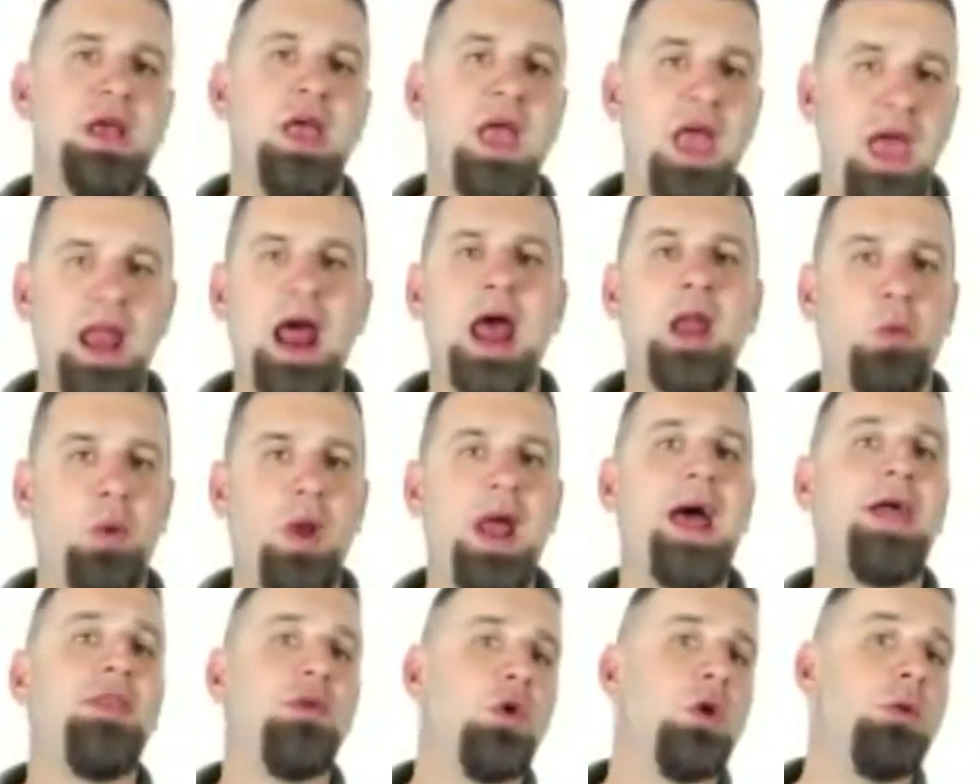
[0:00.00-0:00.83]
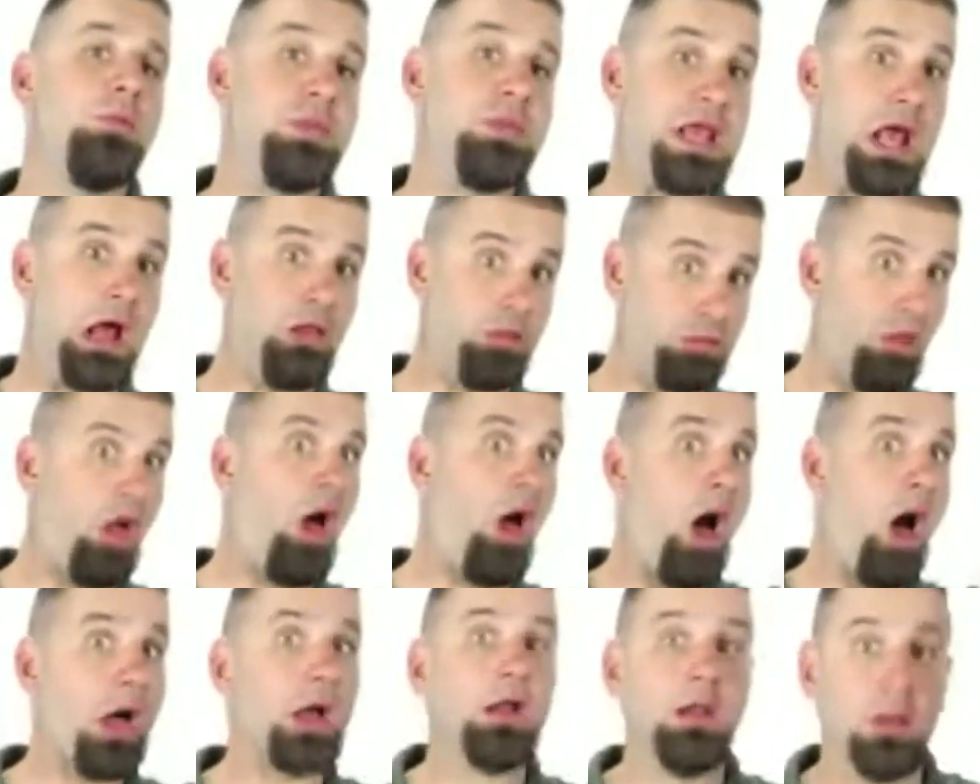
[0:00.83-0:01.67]
And I'd rather it be a
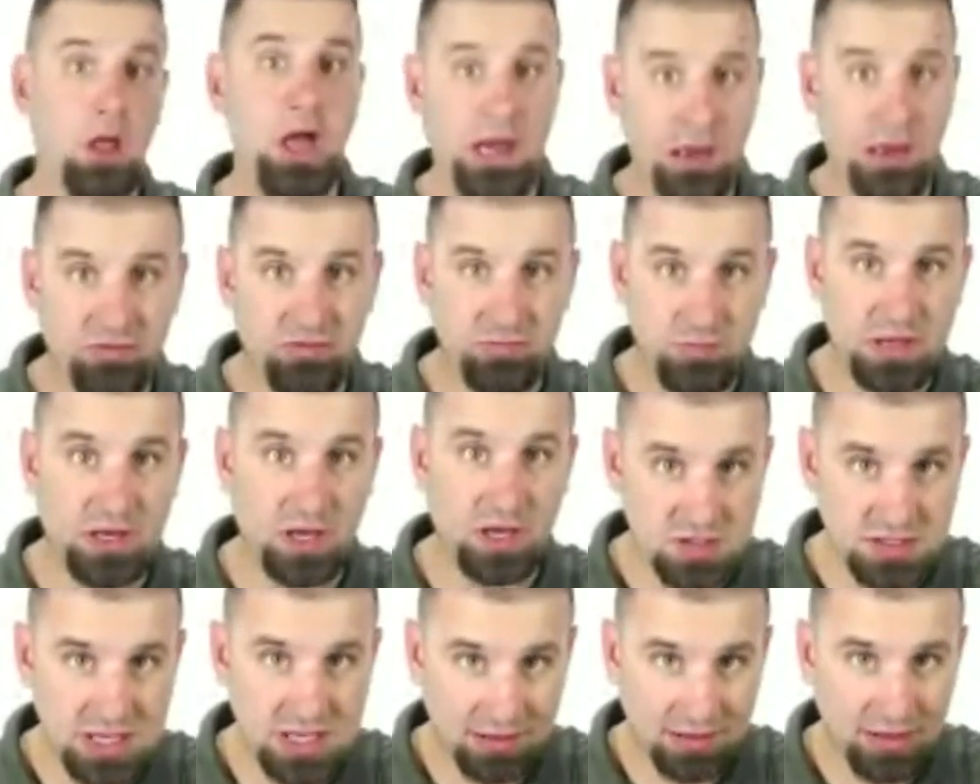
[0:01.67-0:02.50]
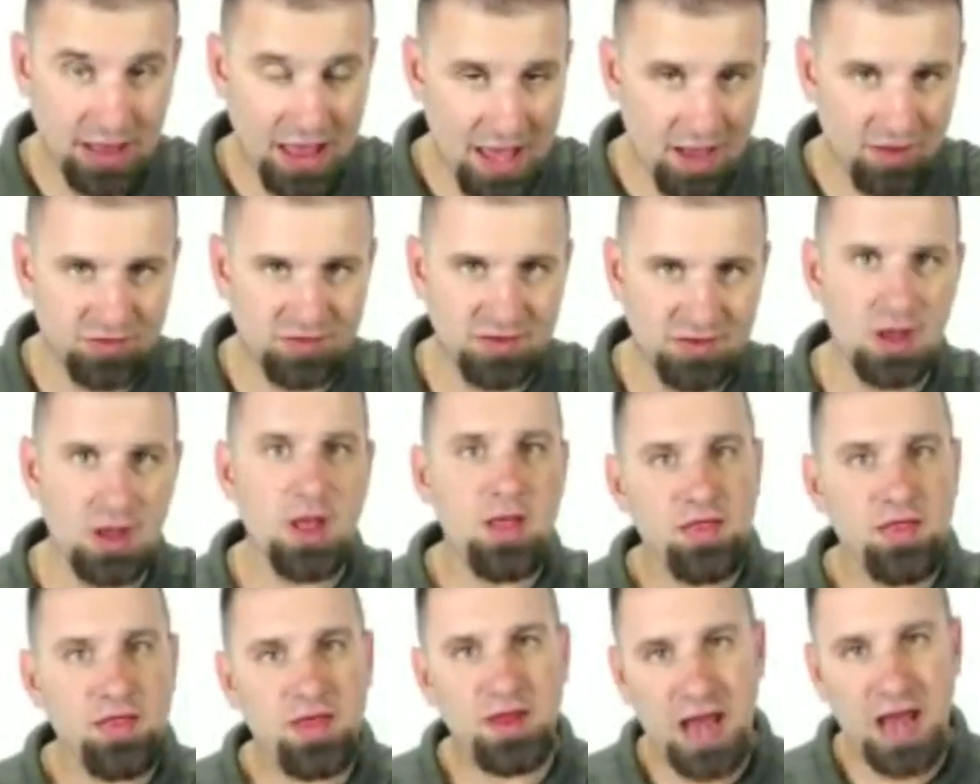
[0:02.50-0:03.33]
long life because I left
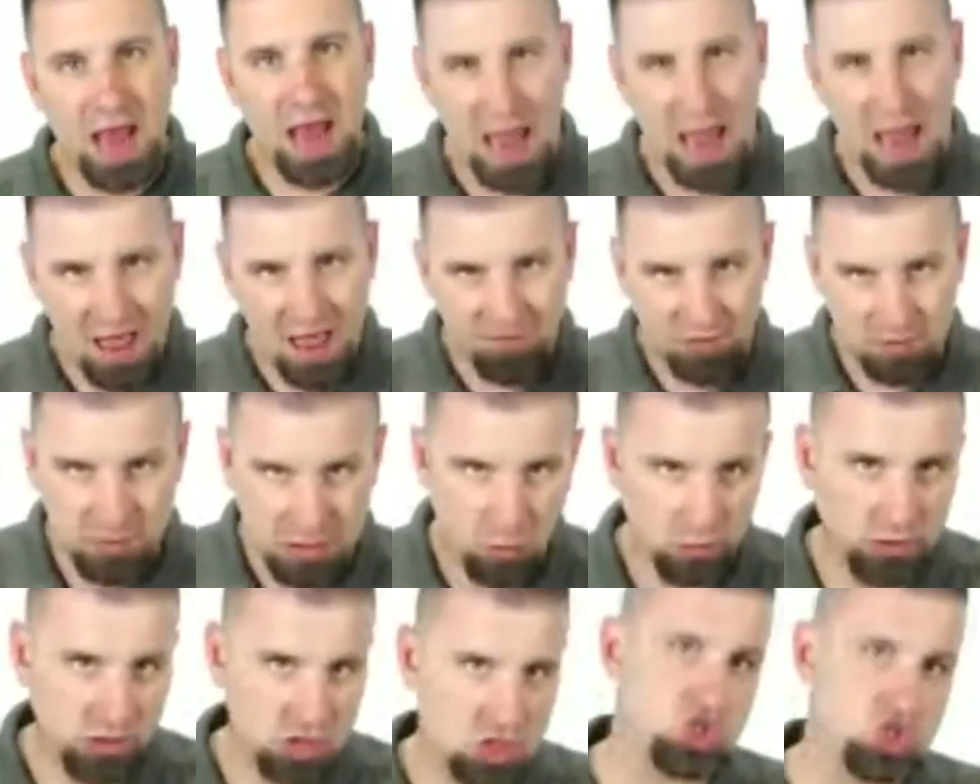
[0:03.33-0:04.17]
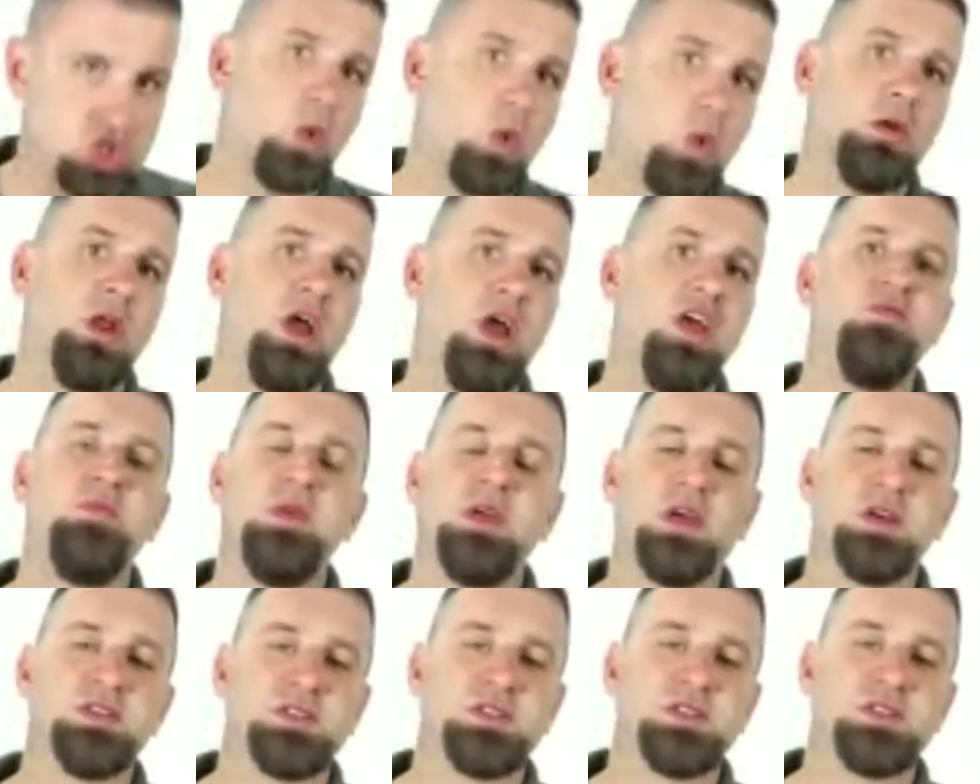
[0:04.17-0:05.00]
than have it be a really short life
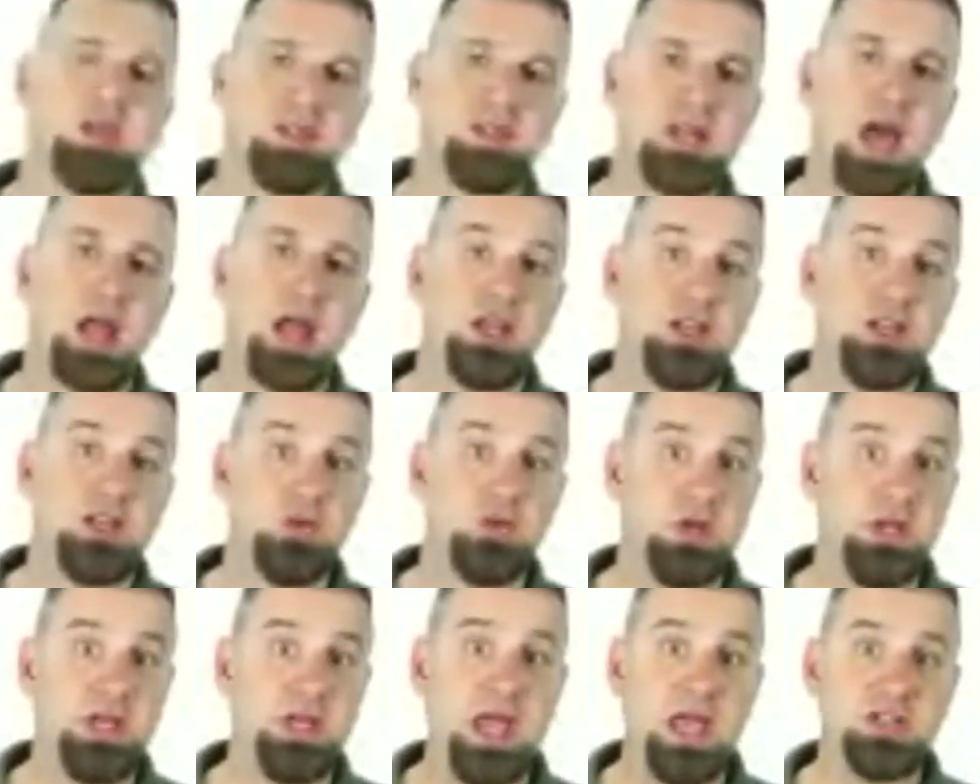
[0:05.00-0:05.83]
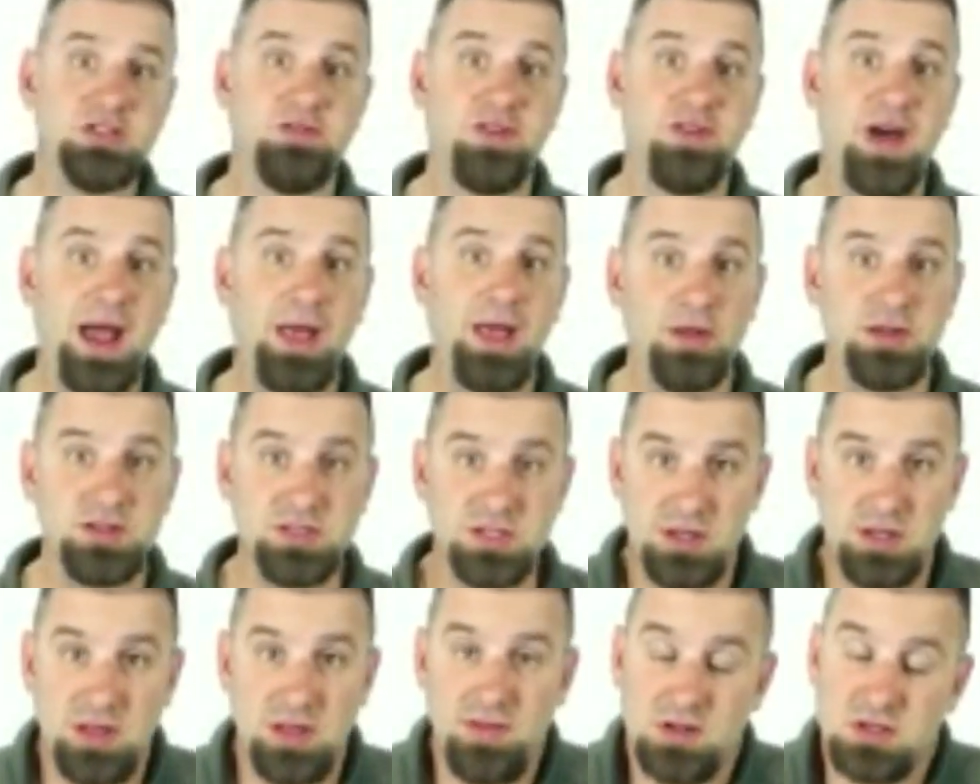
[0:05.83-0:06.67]
because I decided to engage in violence
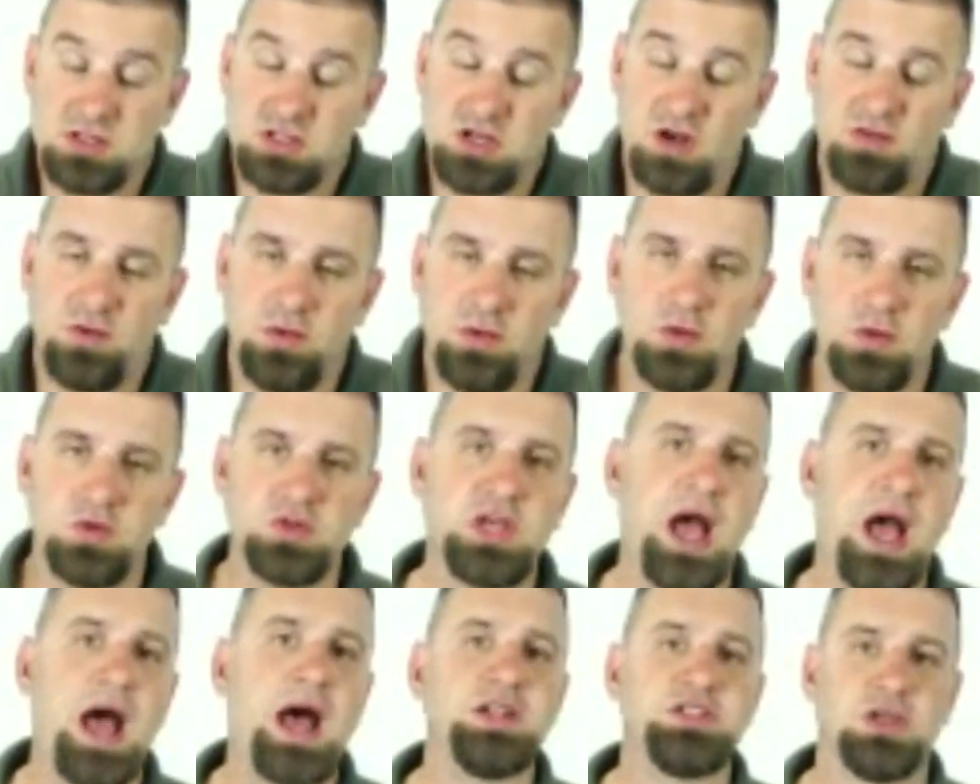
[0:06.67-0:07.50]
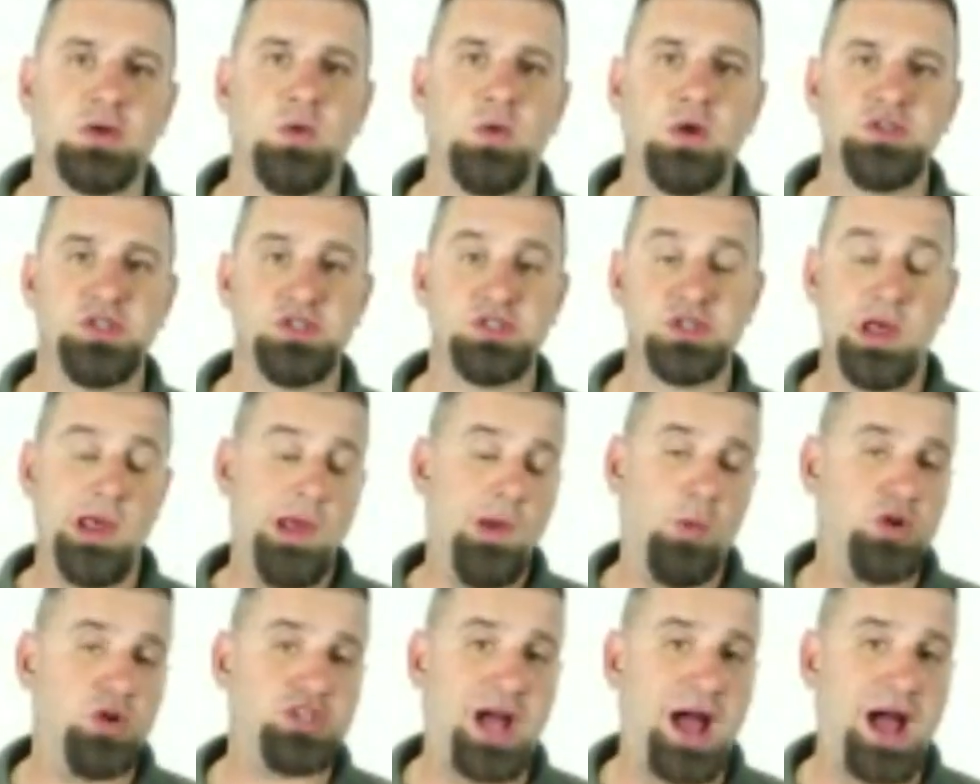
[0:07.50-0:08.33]
and then suffer those consequences,
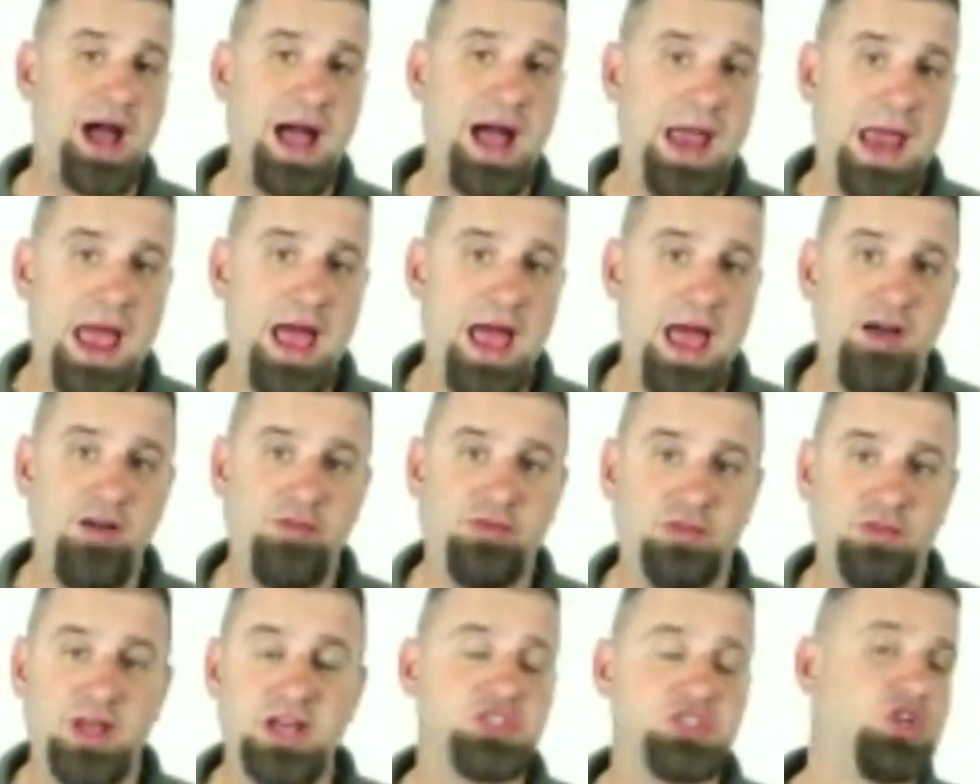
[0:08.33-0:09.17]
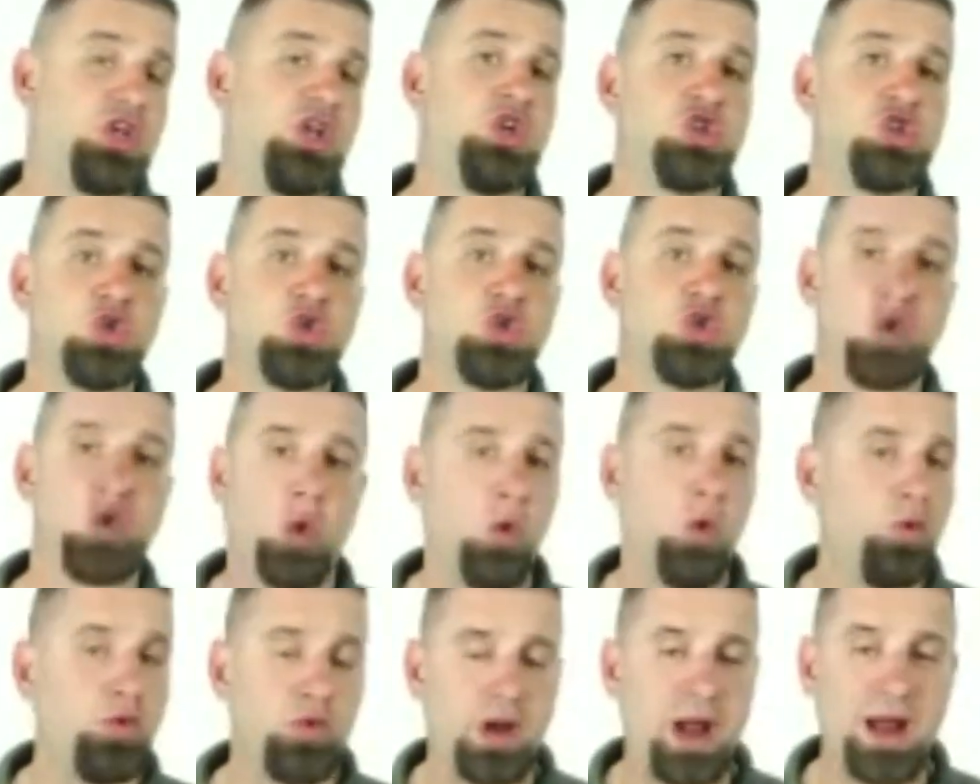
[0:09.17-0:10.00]
which I have less control than
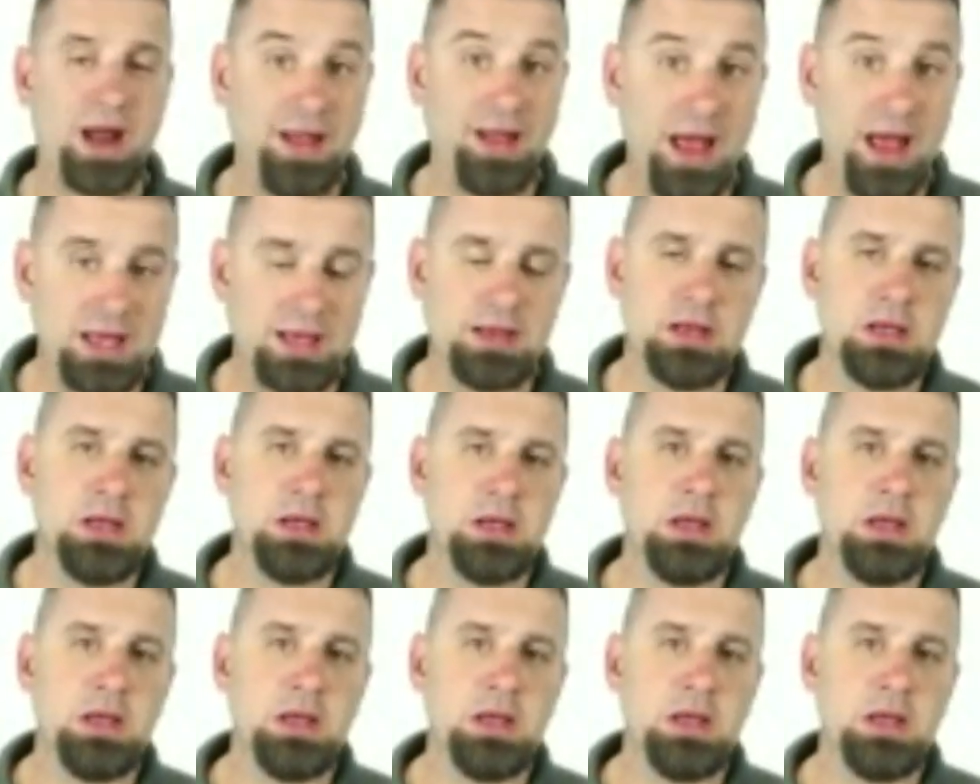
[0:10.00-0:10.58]
I'd like.